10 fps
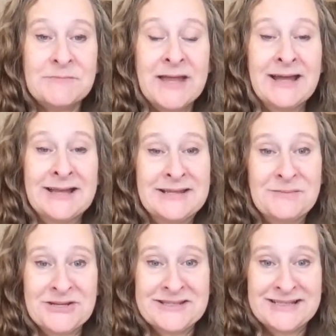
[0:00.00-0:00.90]
And the
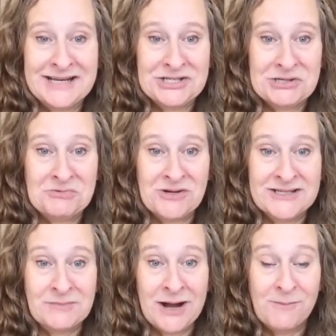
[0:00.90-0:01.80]
presentation
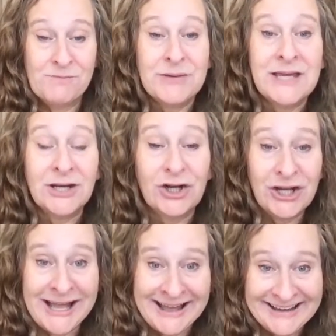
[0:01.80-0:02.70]
was about being a
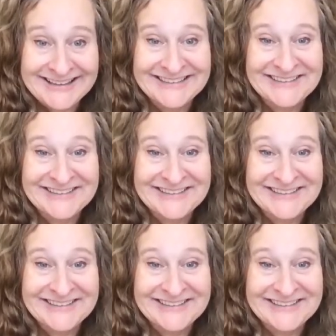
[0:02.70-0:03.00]
good egg.